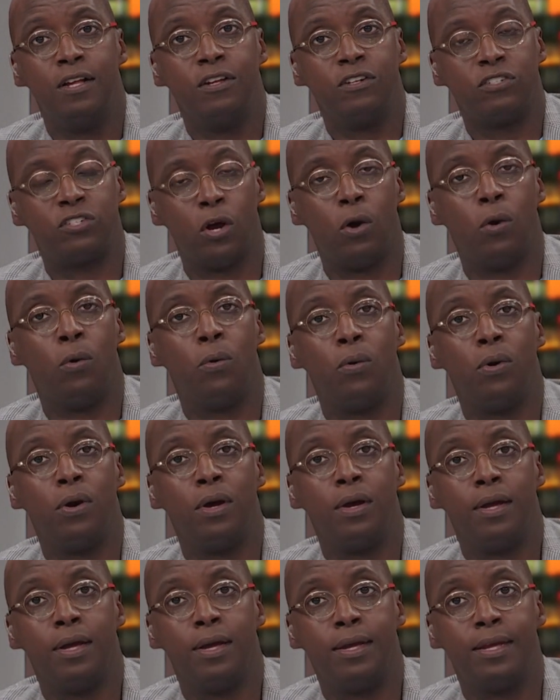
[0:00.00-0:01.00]
So
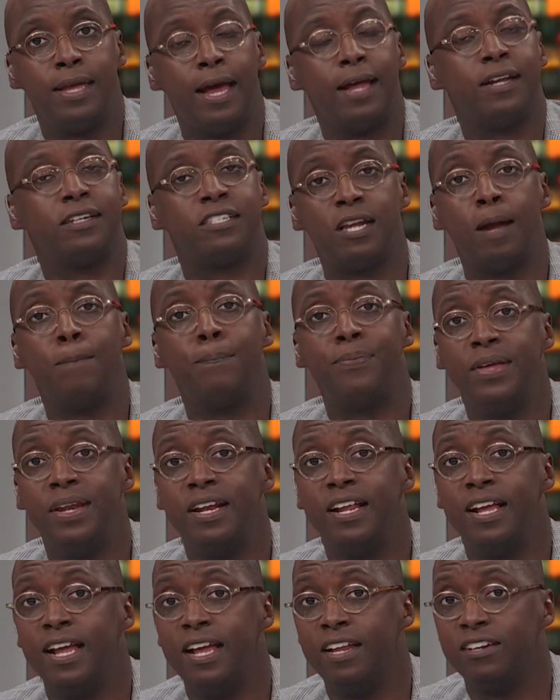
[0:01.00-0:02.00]
yeah, something
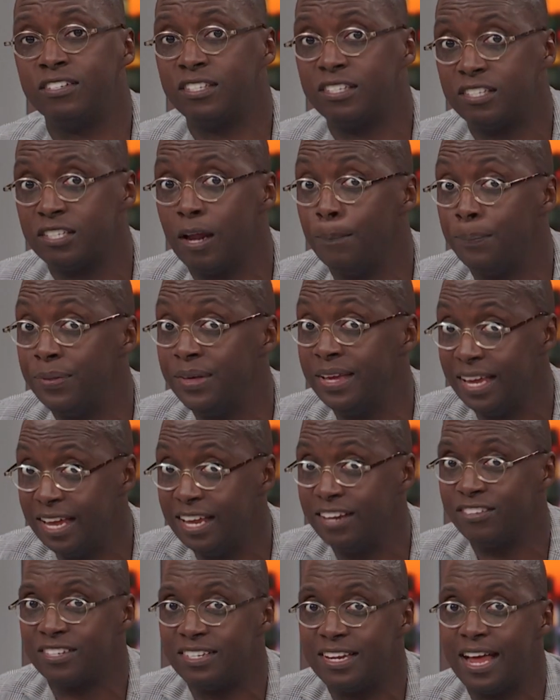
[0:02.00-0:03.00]
is something
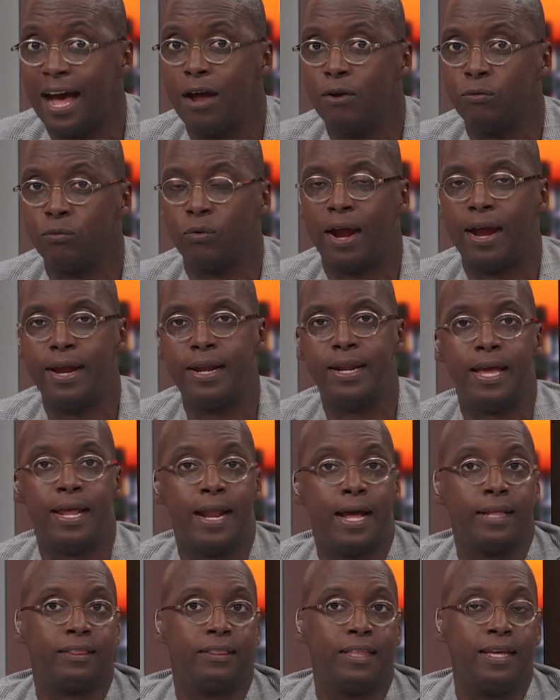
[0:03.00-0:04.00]
is not right, and
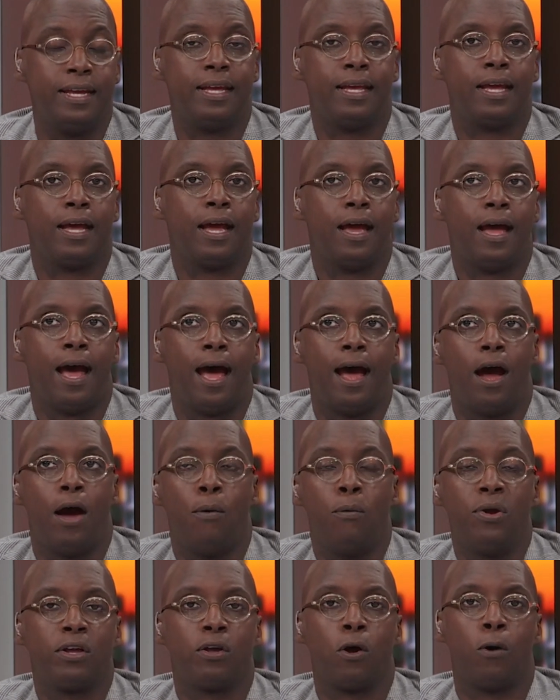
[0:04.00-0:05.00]
I think I, I
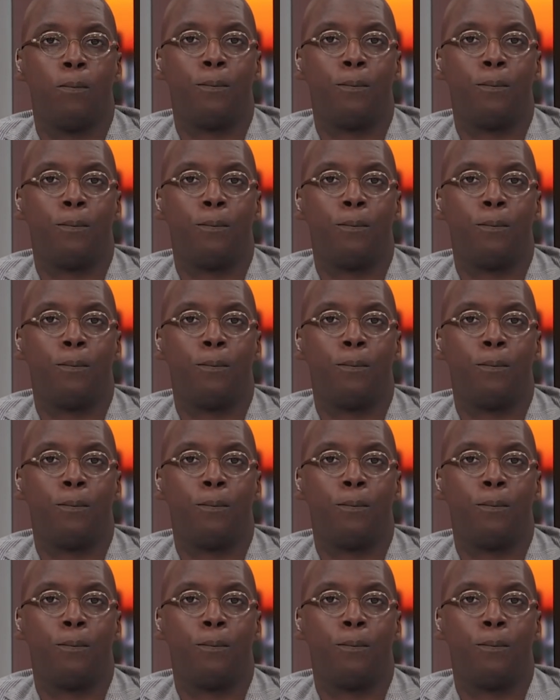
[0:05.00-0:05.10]
want to go